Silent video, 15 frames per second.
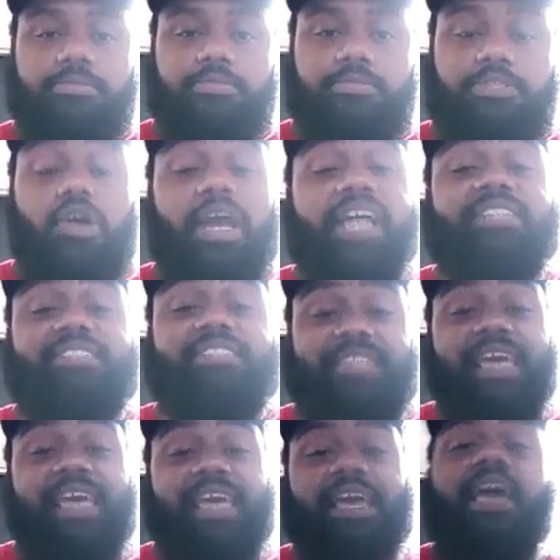So here's the
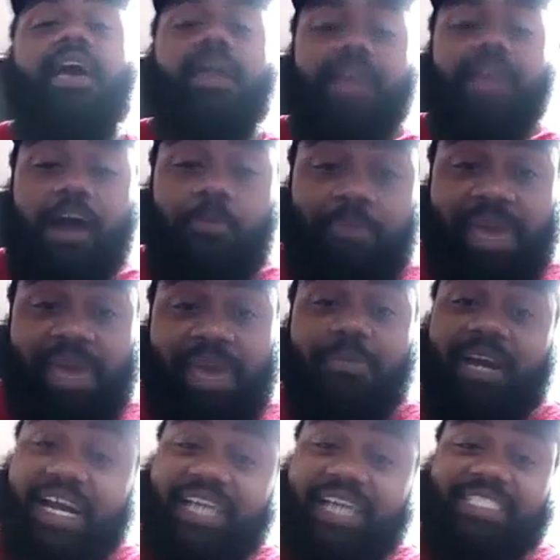thing. Now me,
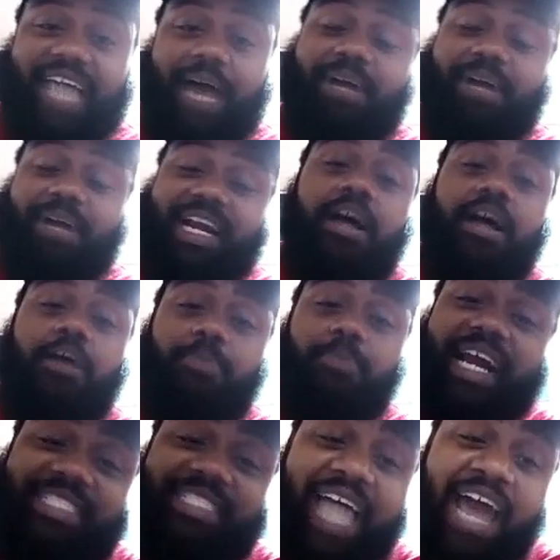because I, because,
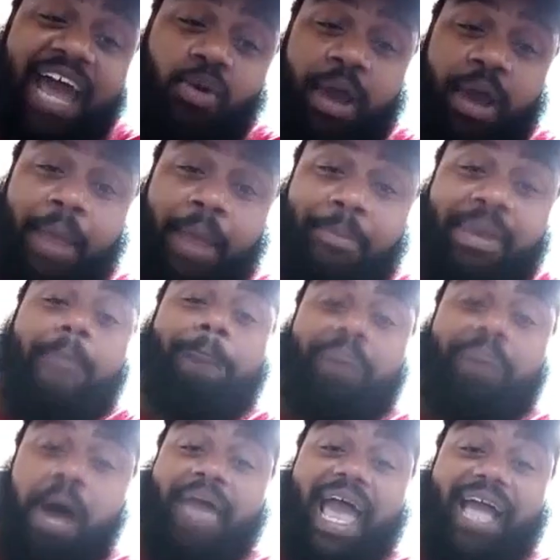because I don't want to be a
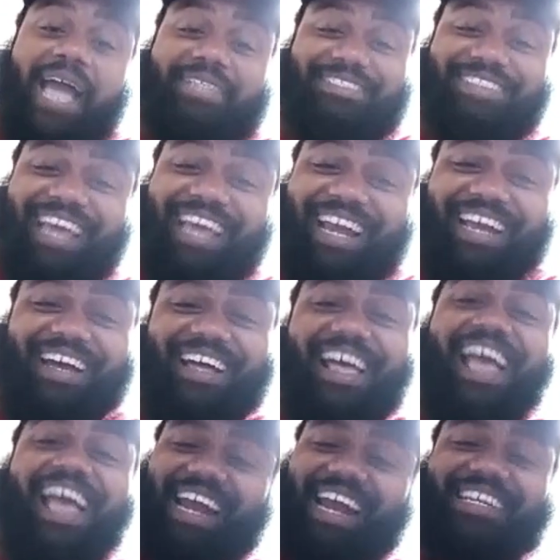bum ass nigga,
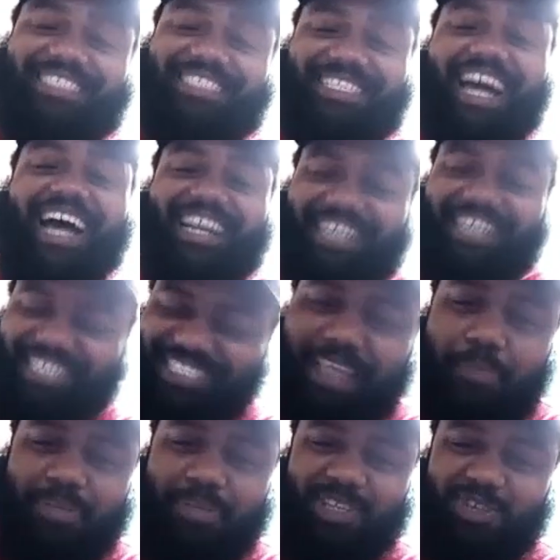and I decided to
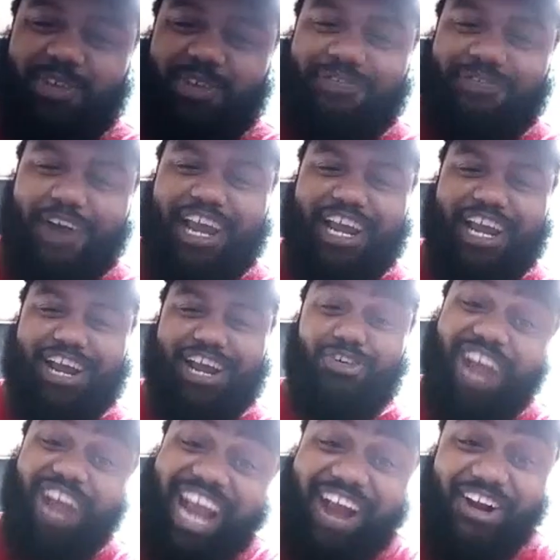step into a fucking
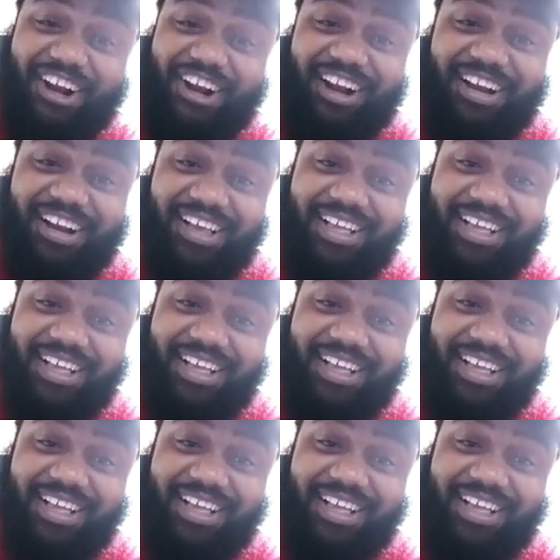career.